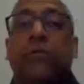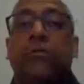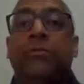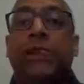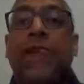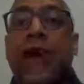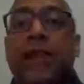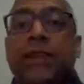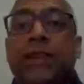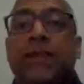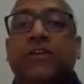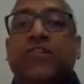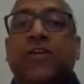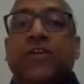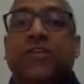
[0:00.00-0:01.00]
reality
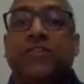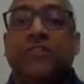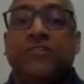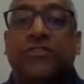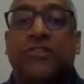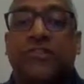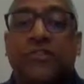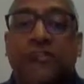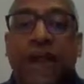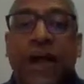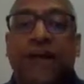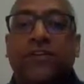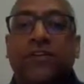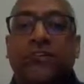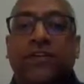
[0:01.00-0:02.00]
changes, the
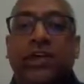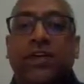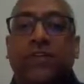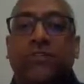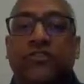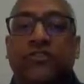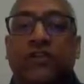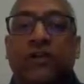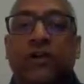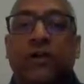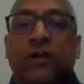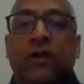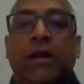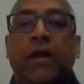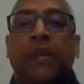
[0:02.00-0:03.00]
facts change,
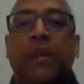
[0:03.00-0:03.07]
right?